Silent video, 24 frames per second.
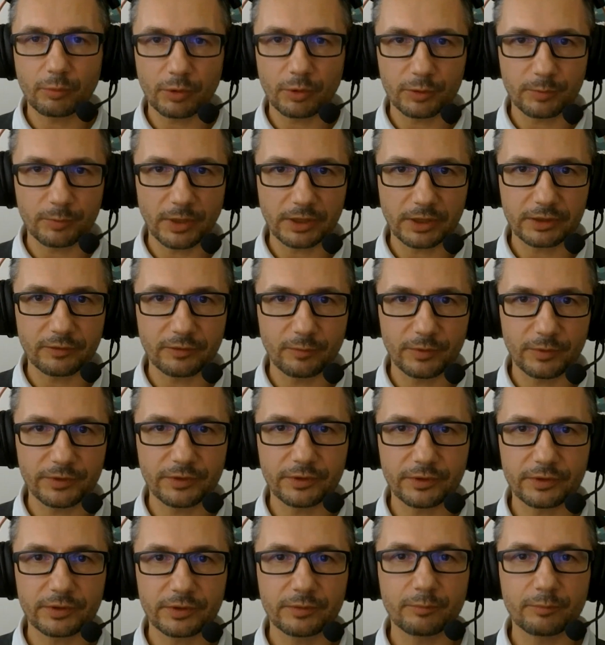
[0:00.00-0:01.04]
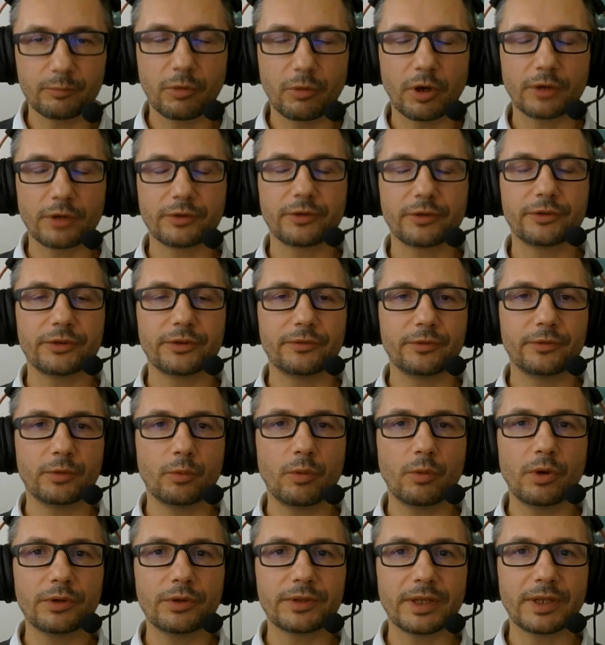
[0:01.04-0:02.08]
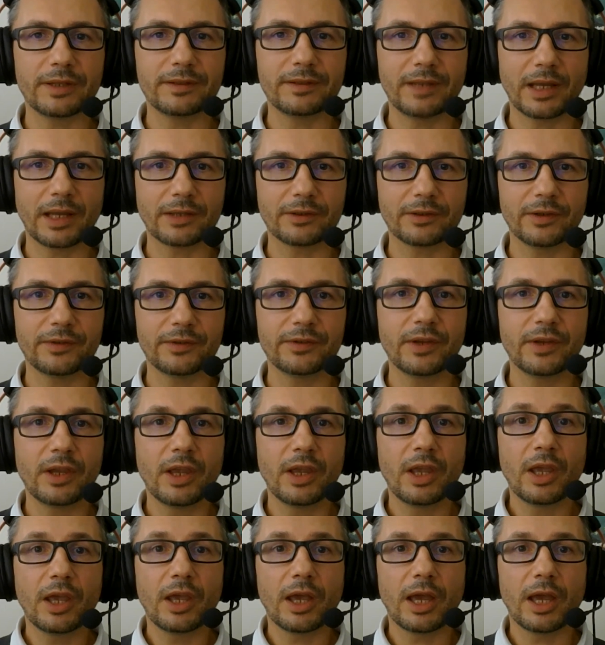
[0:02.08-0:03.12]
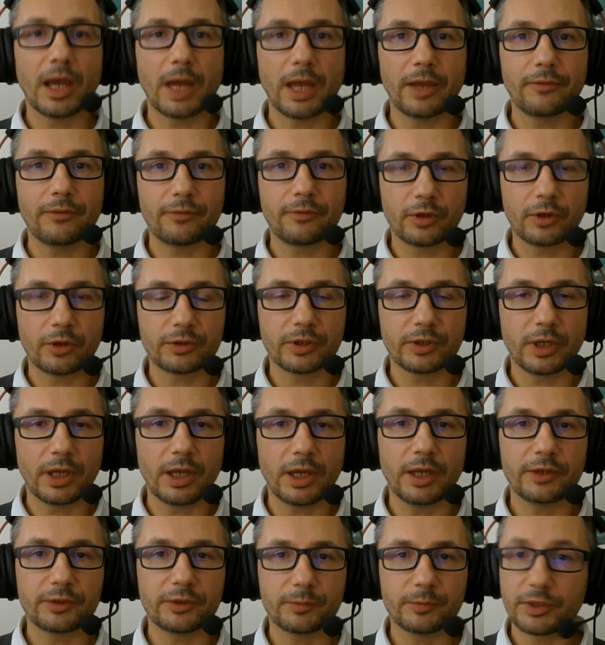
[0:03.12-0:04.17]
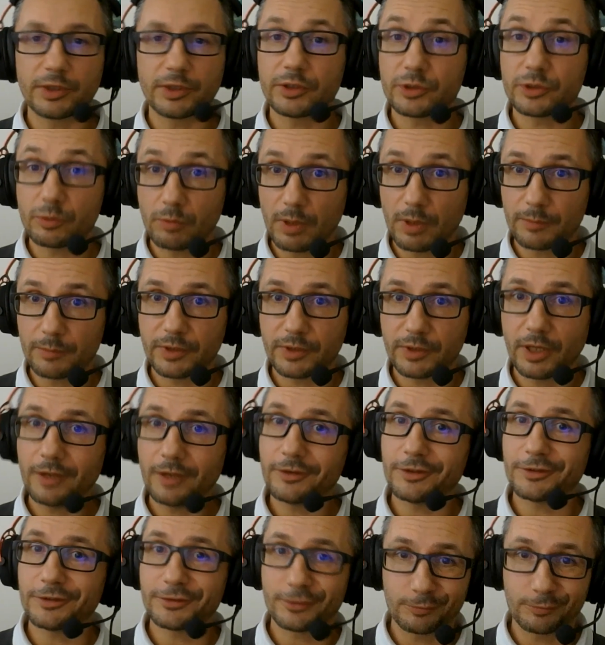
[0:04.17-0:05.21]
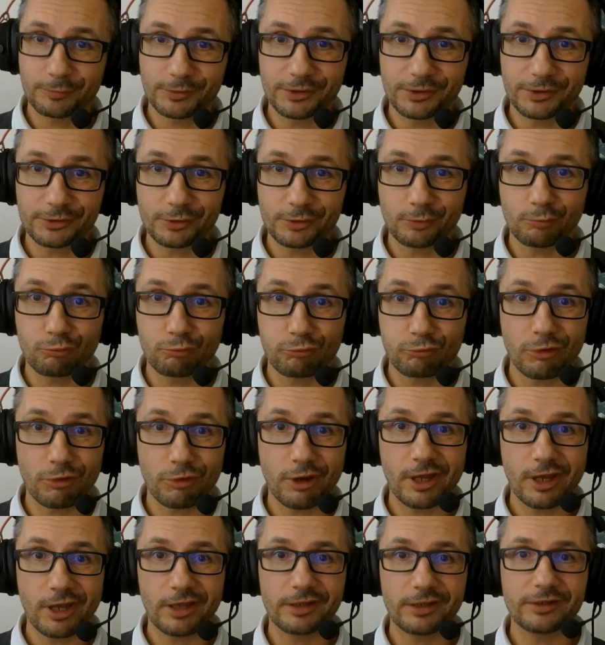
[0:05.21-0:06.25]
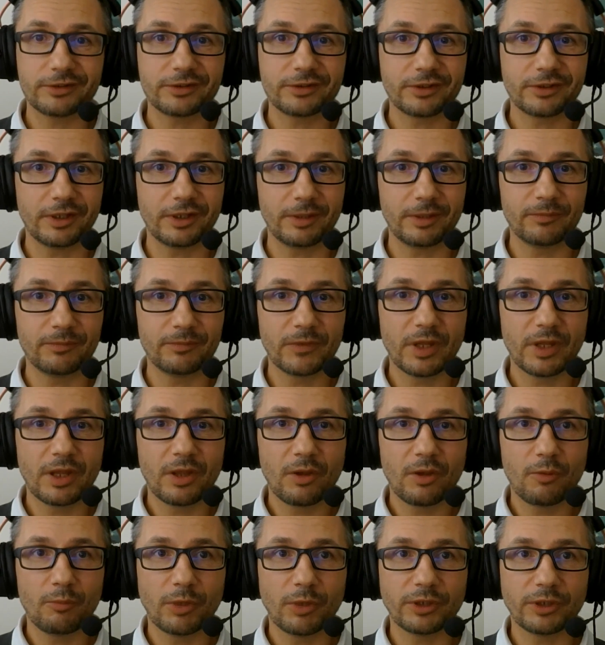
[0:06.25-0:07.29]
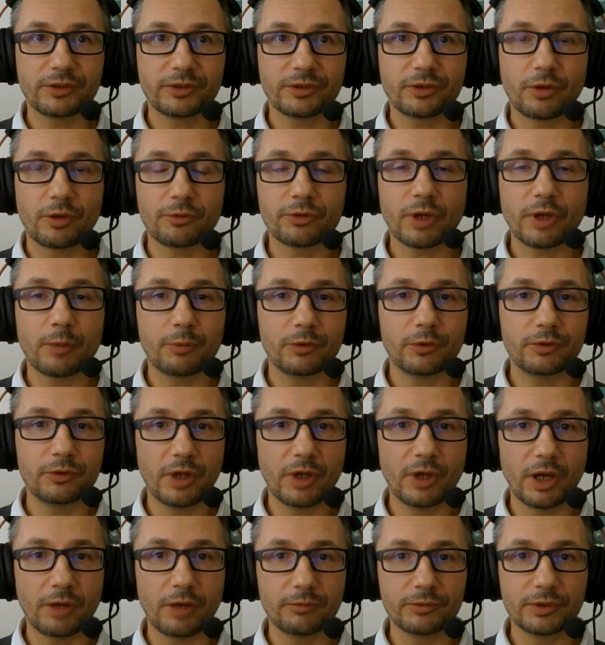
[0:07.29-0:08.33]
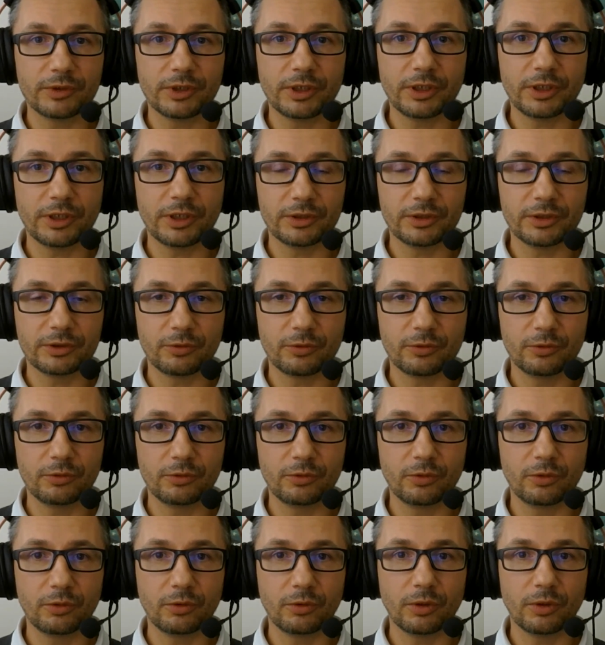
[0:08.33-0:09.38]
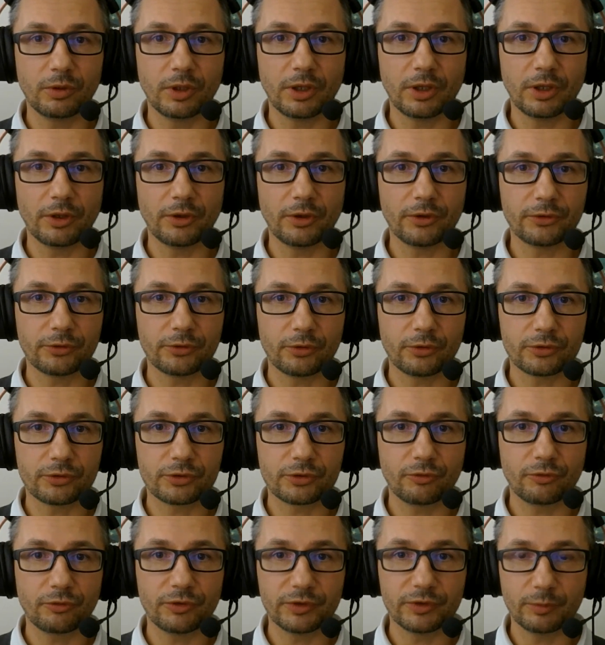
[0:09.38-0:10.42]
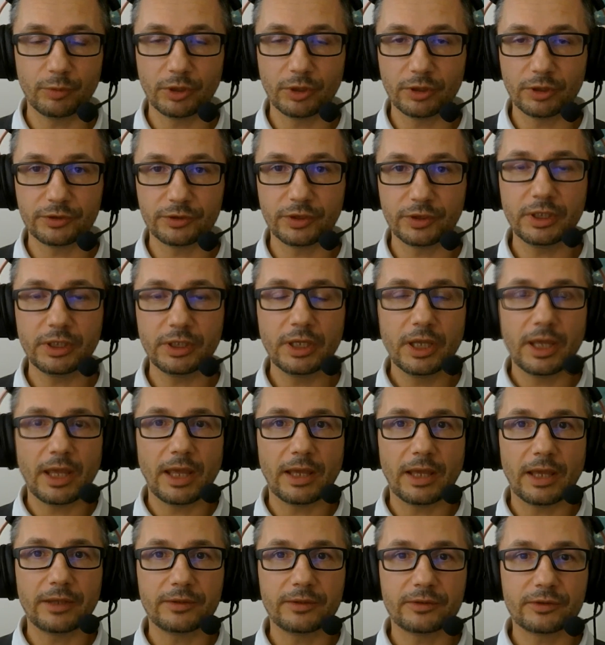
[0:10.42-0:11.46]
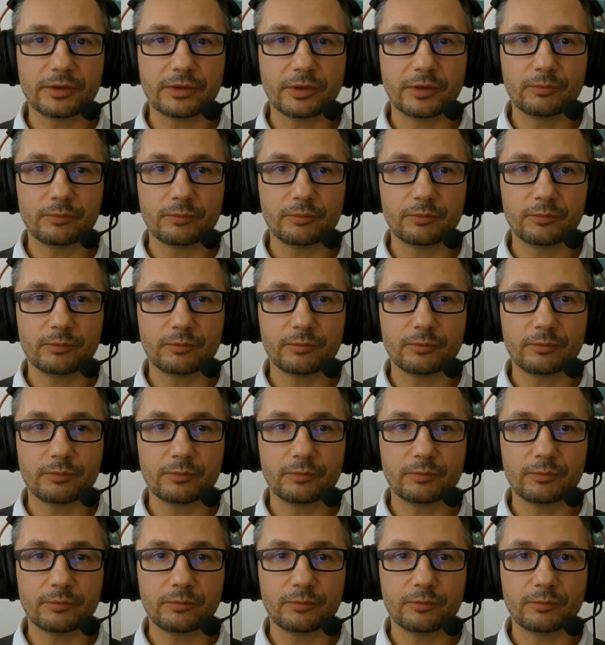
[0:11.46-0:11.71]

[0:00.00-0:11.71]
or prospective business partners, if you want, and that is, I've got a substantial website, it's a substantial brand, but it goes up and down in Google search visibility. And